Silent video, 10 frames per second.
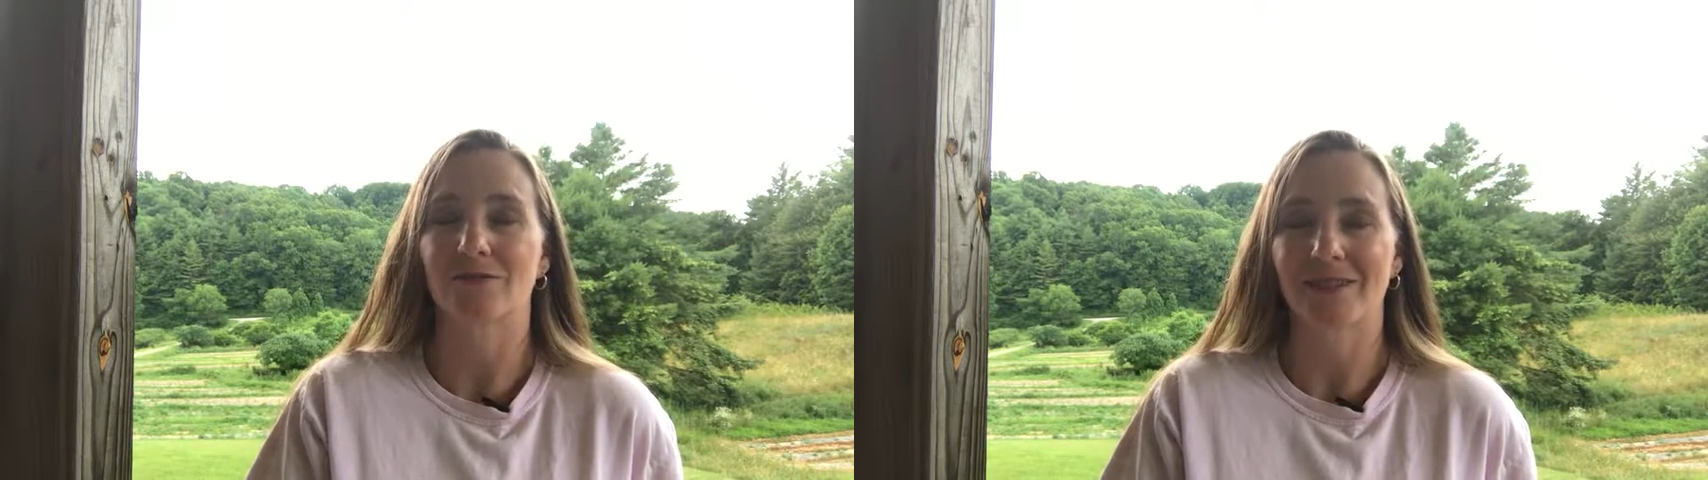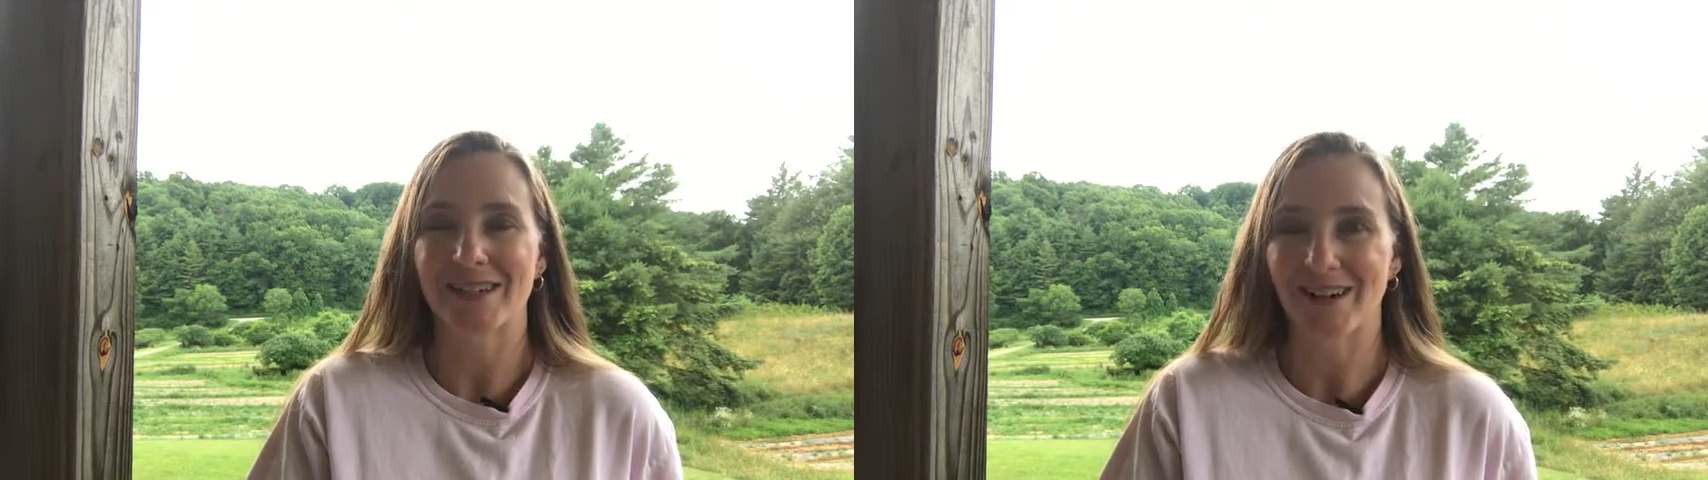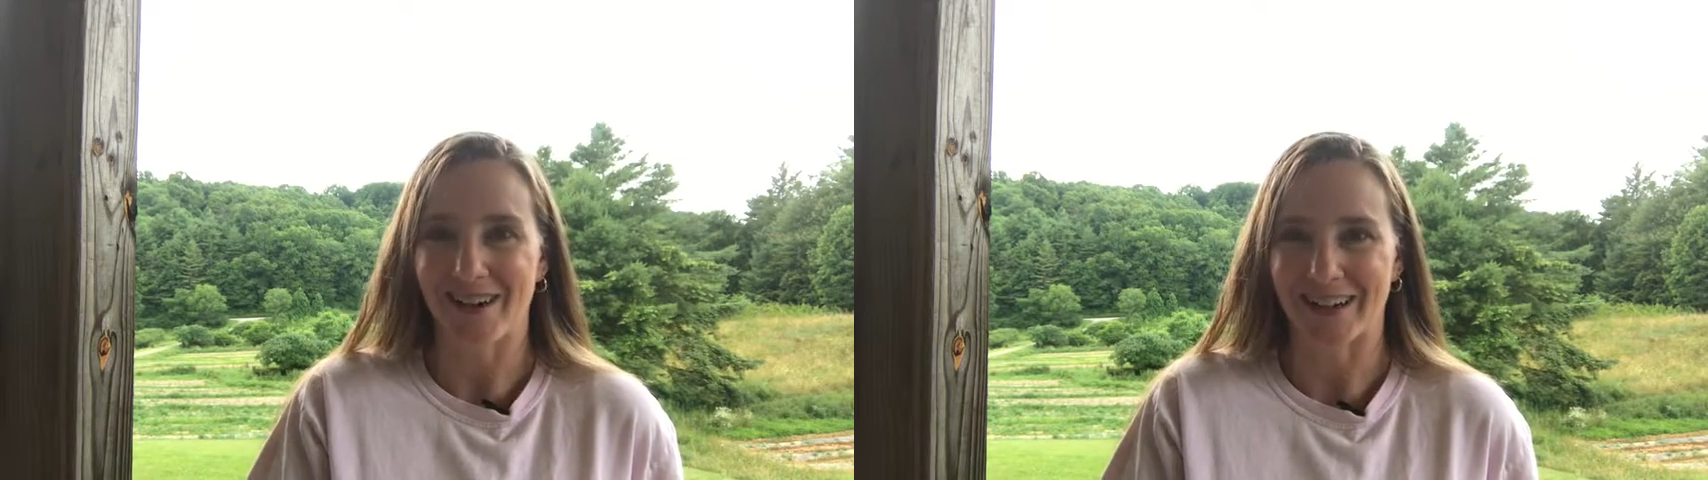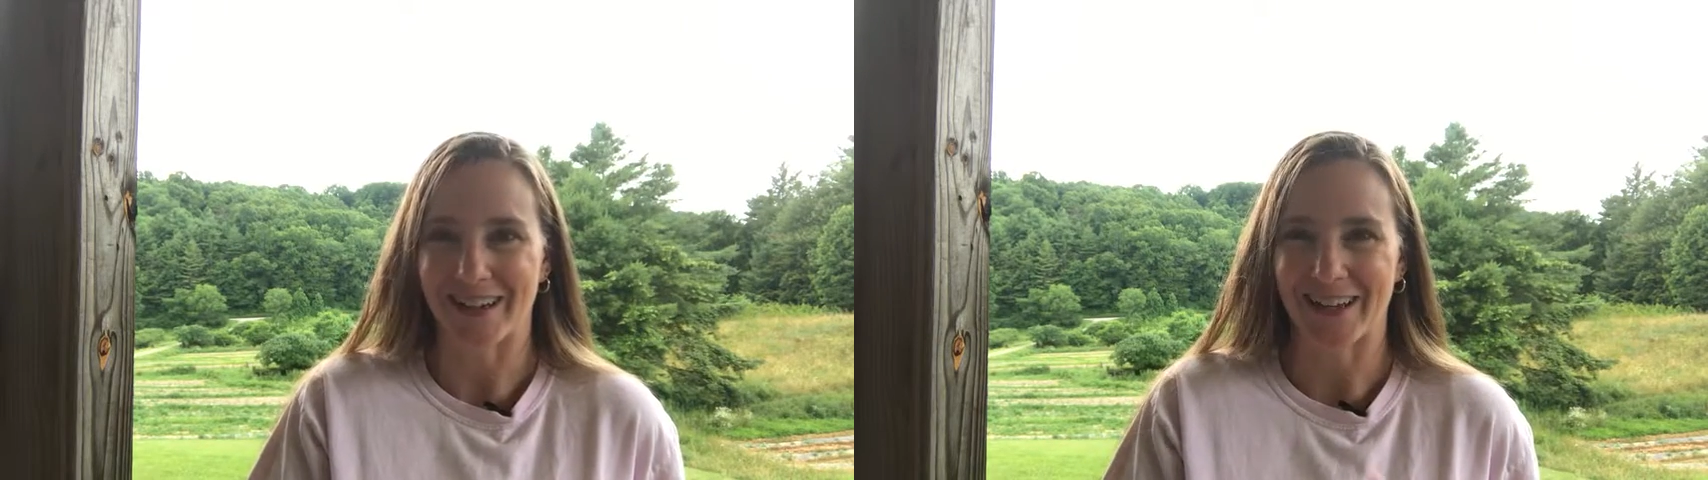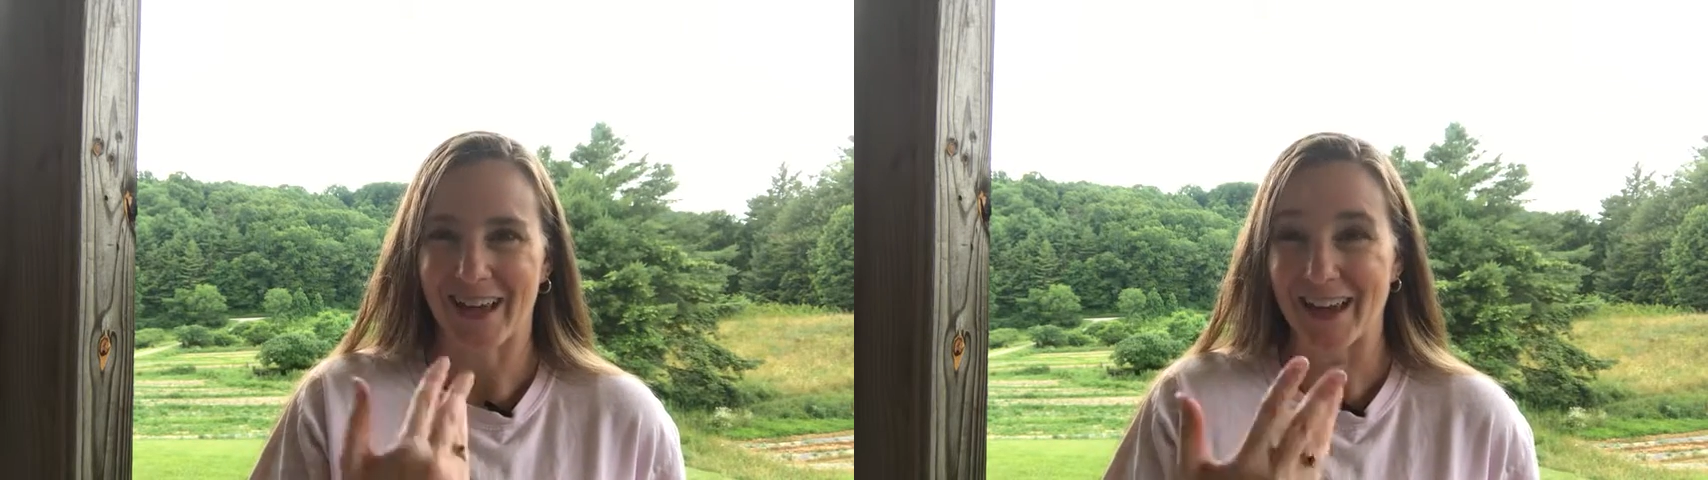
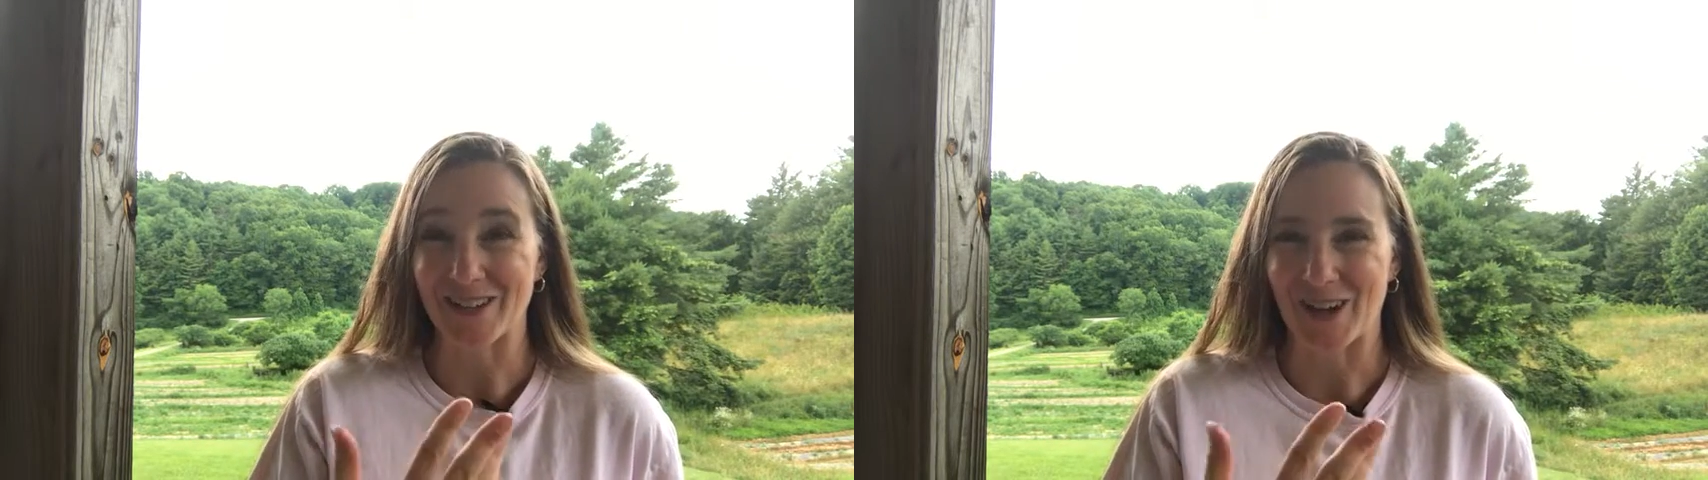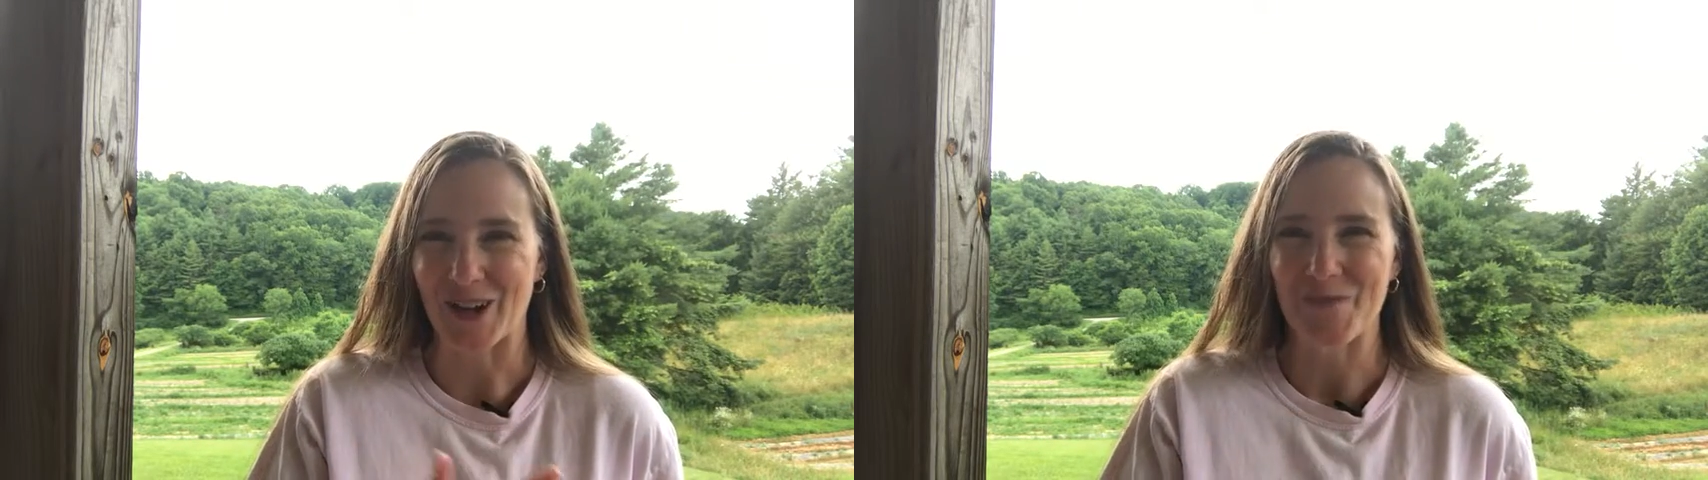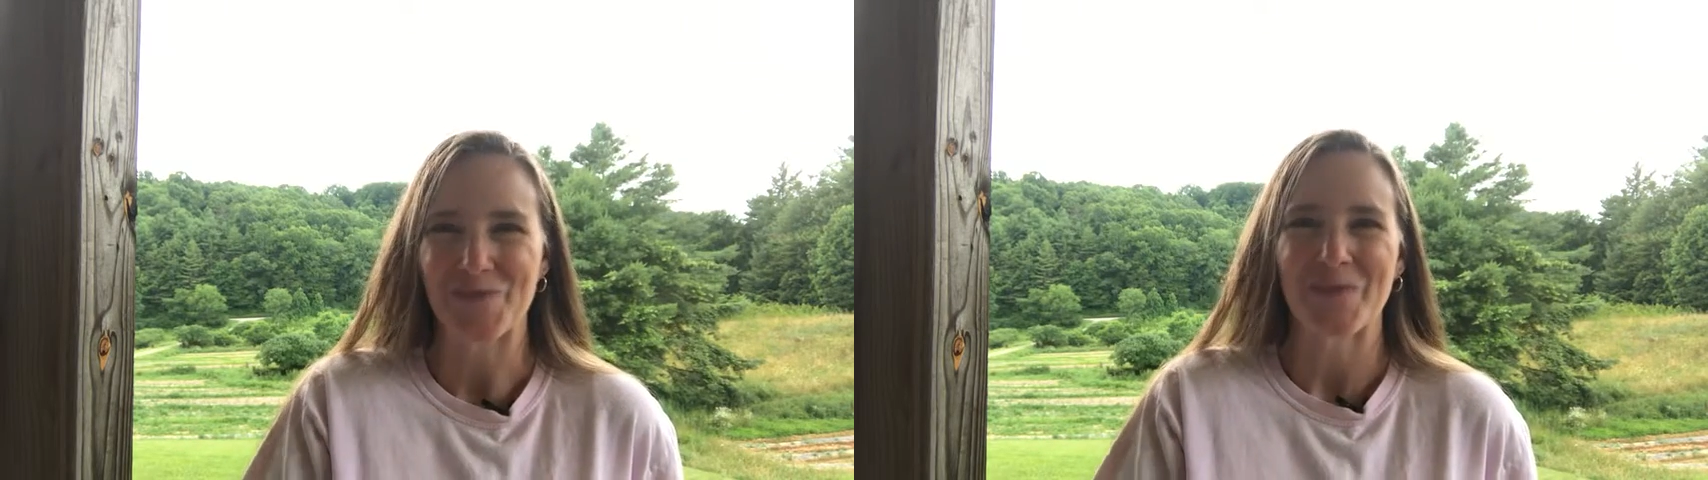retargeting. I can't talk.